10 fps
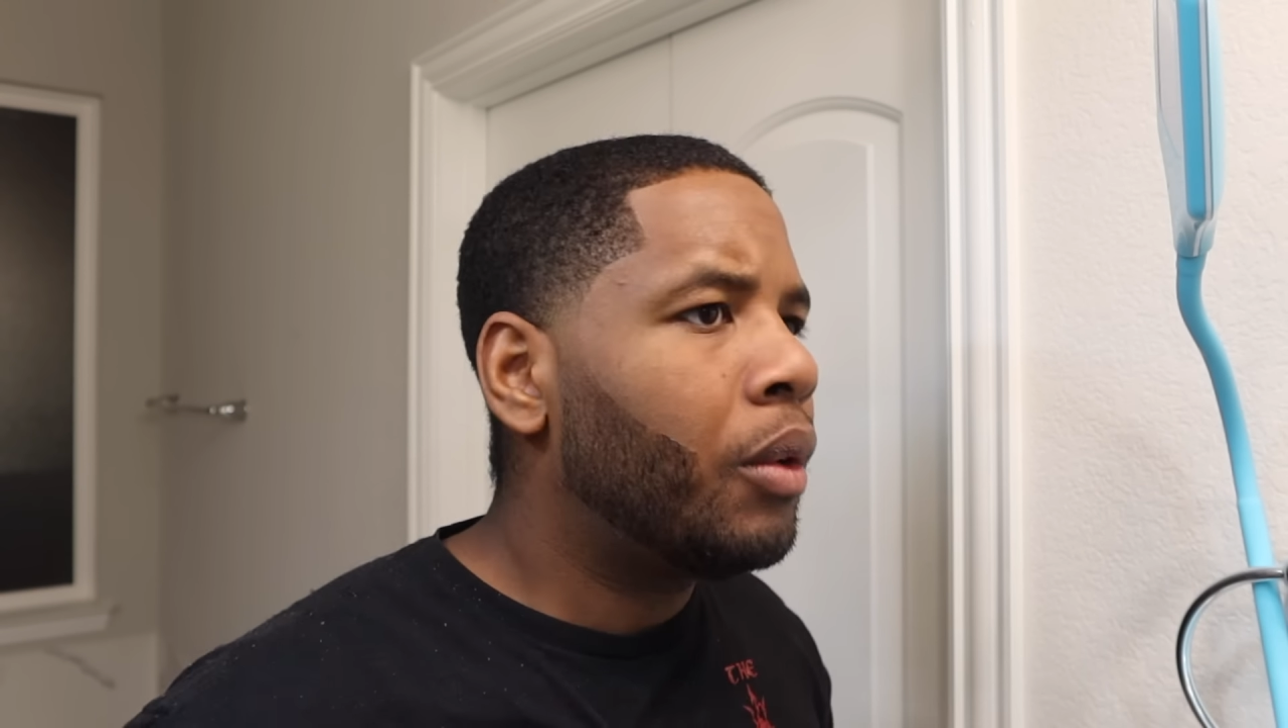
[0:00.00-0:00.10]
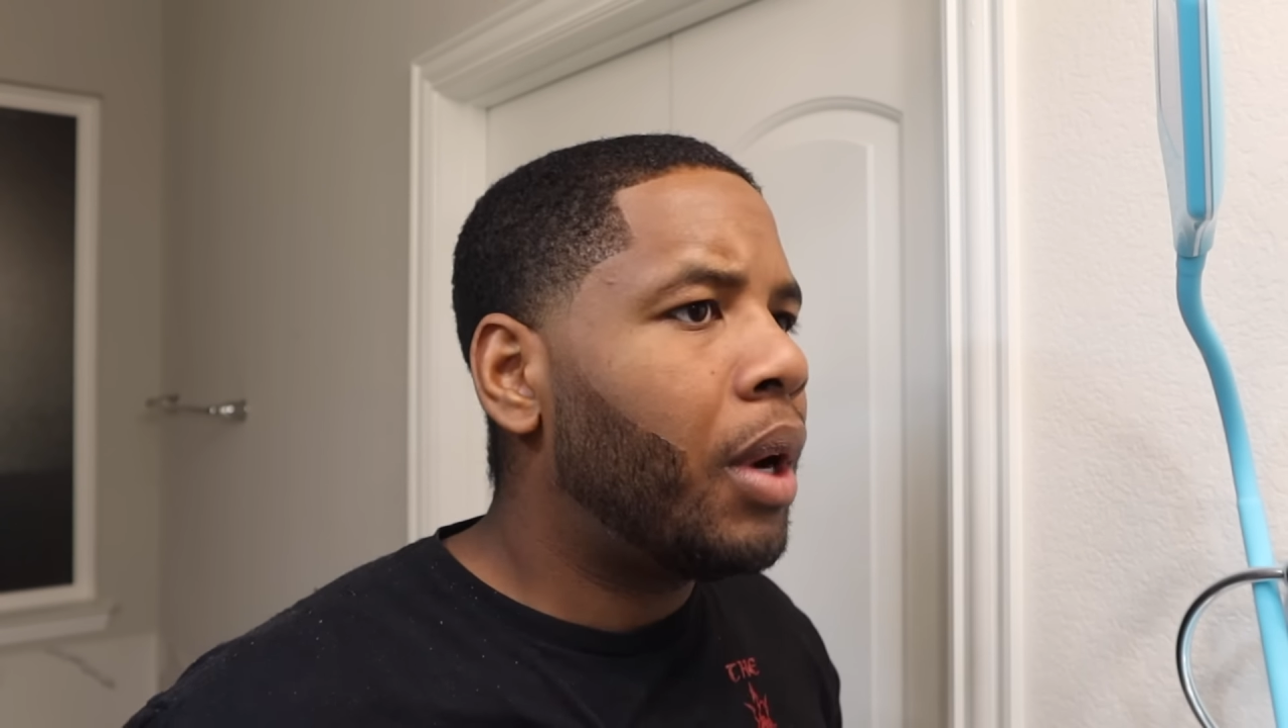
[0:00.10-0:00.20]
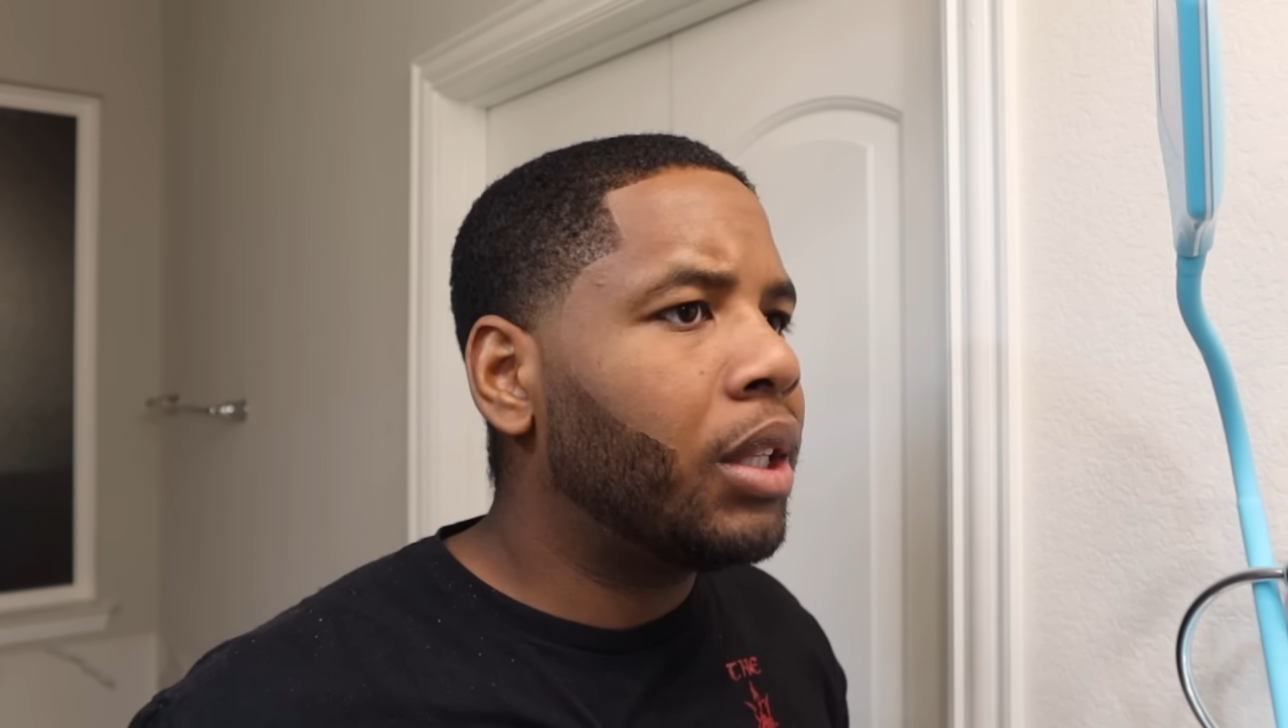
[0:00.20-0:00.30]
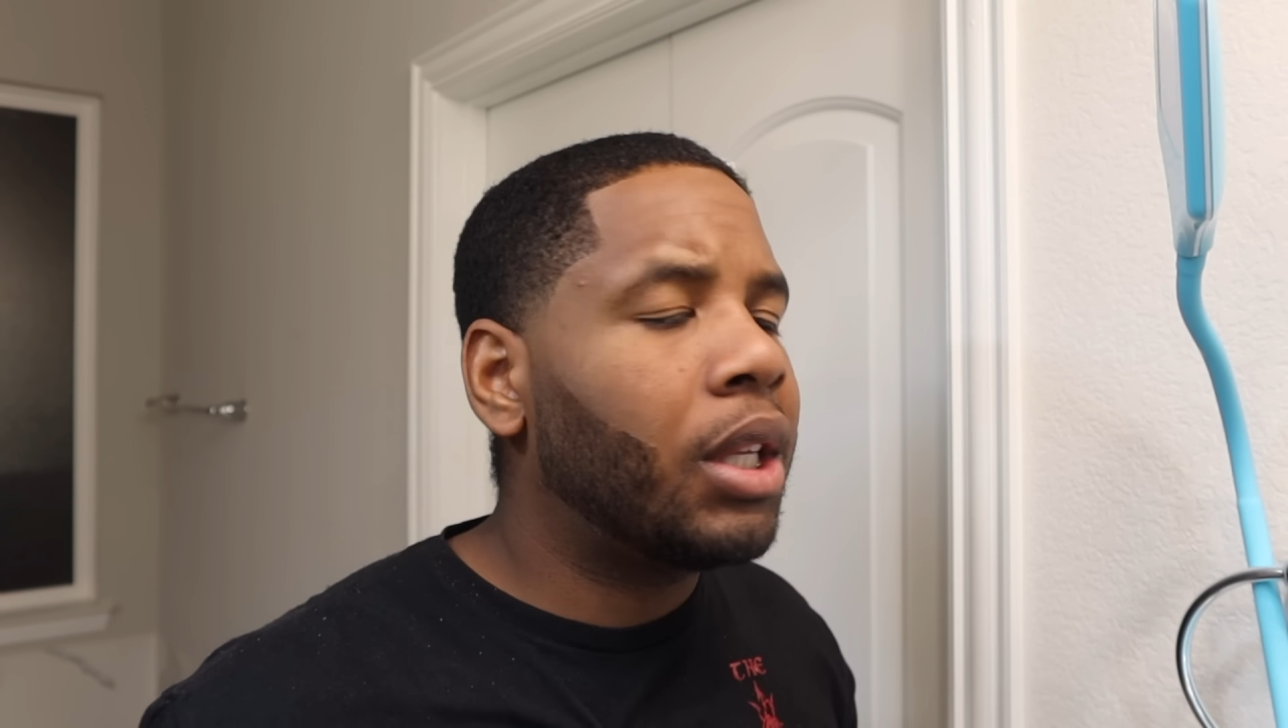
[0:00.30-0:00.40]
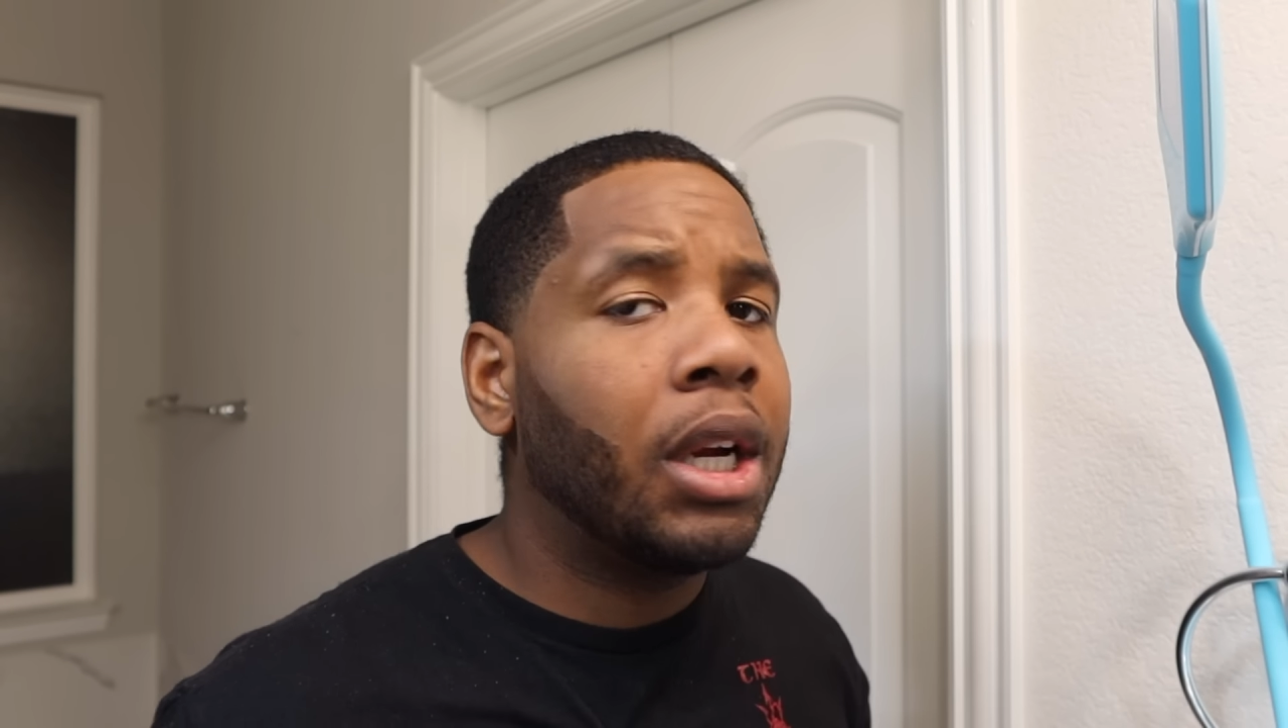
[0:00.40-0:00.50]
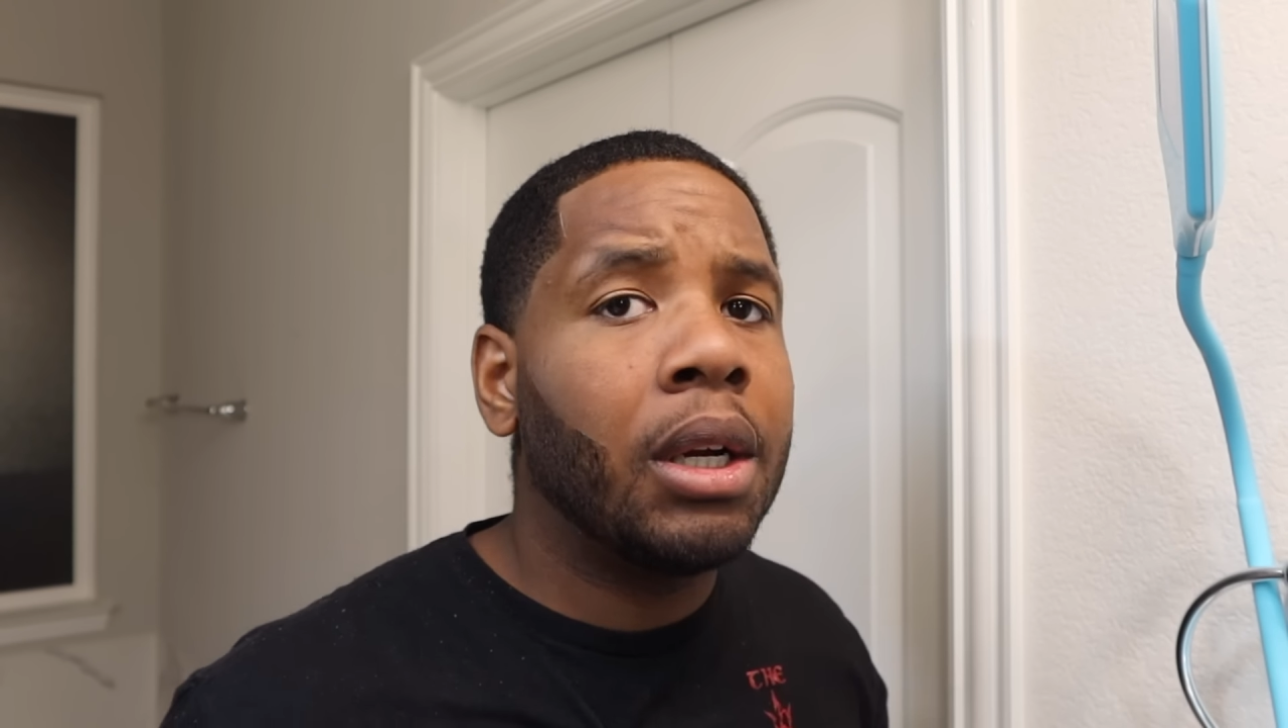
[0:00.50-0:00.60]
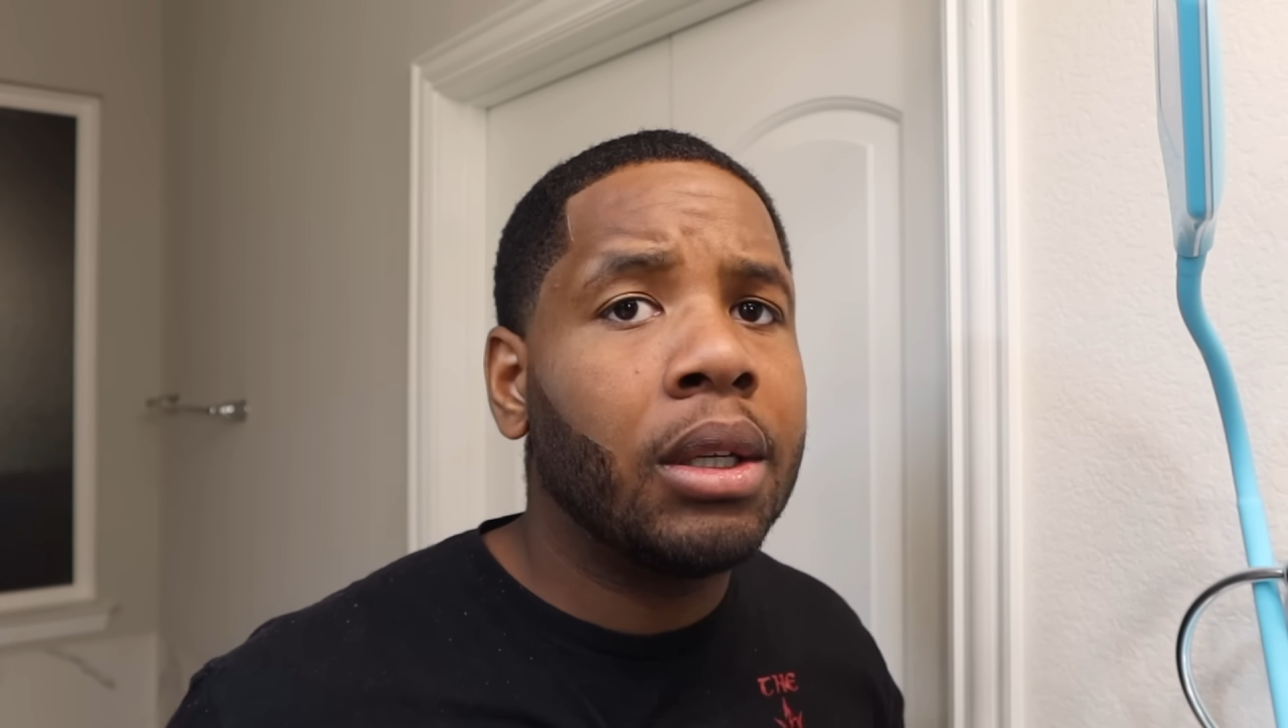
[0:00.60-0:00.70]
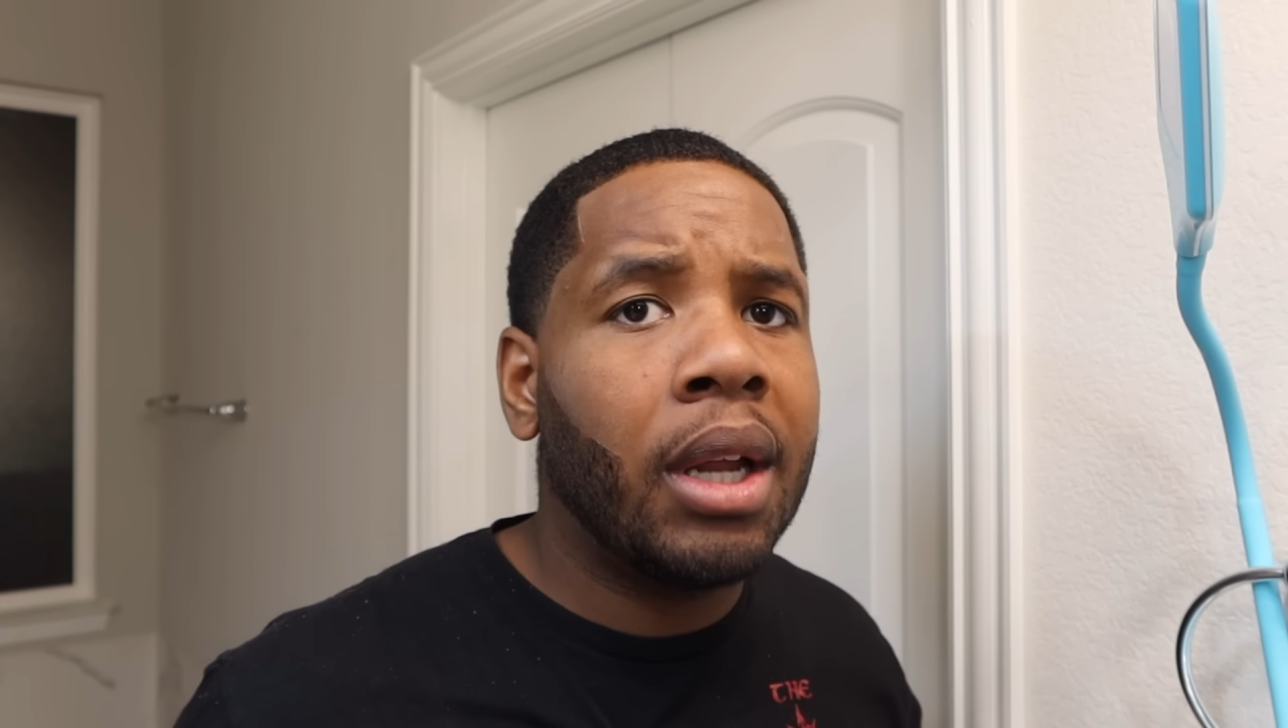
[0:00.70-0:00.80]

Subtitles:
Right there,